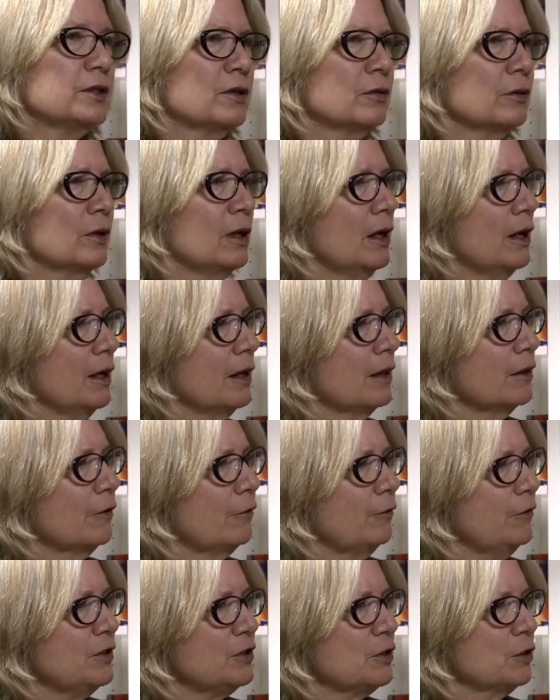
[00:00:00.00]
So the
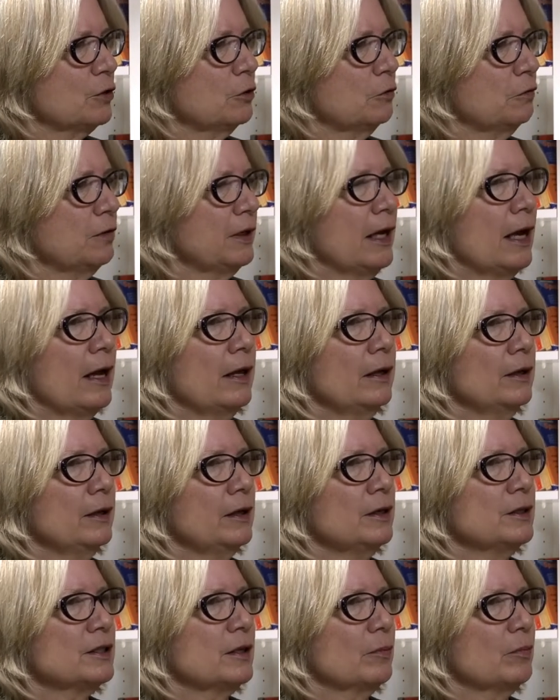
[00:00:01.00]
physical
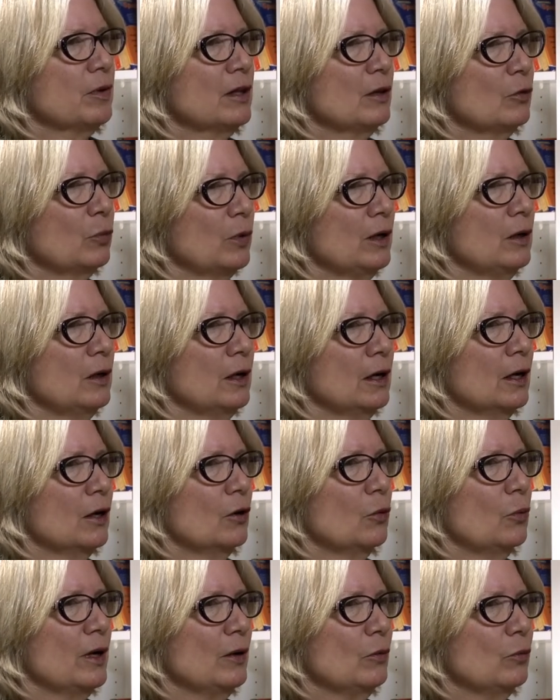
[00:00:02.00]
reality is something that we
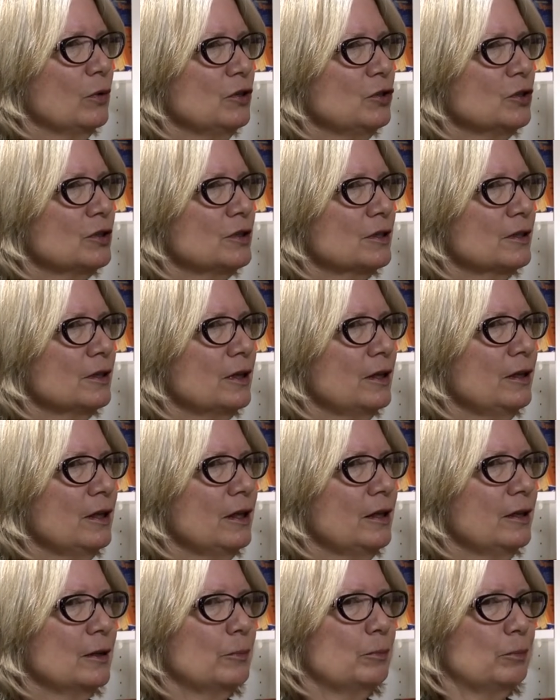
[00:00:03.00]
just,
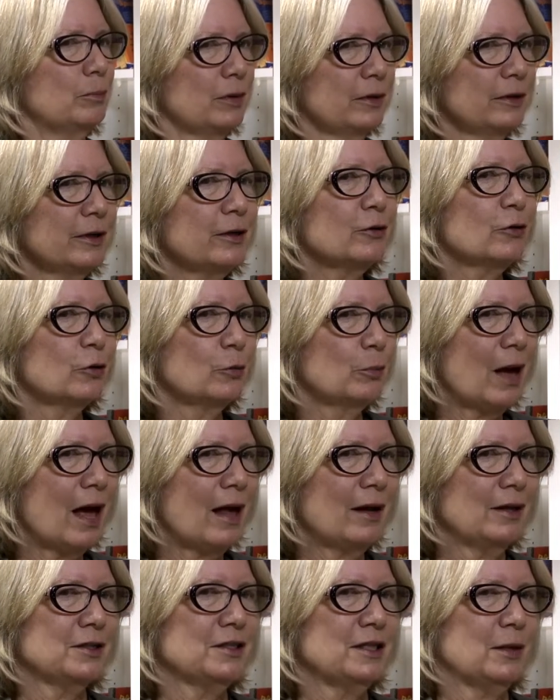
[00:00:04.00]
in the political
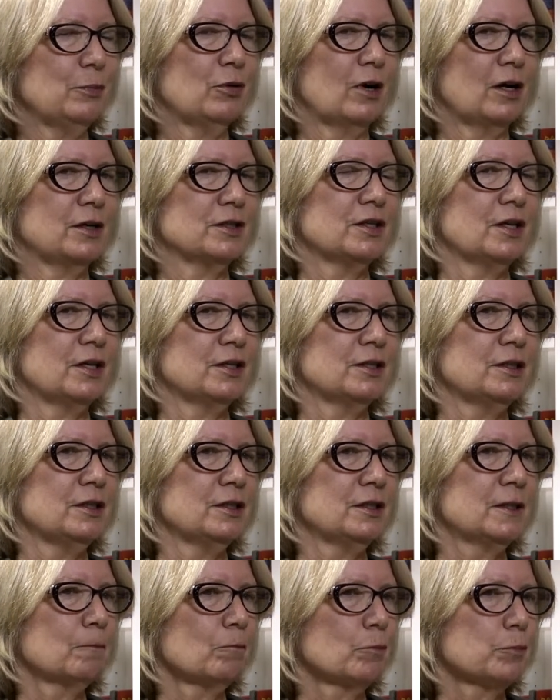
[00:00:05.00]
policy
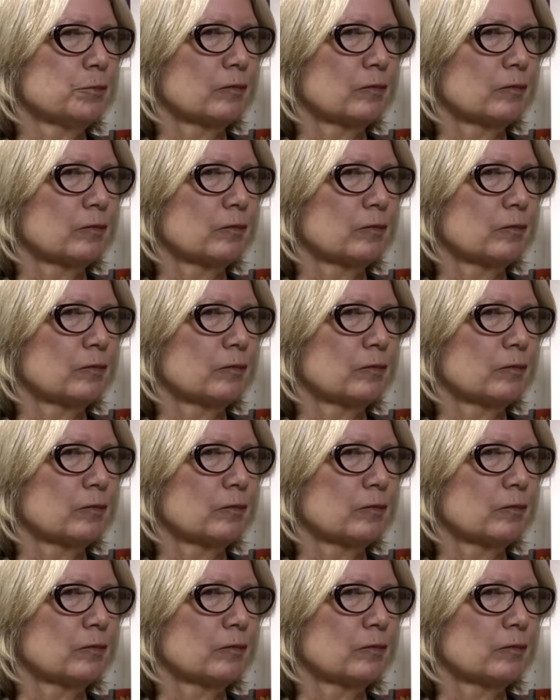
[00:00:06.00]
processes,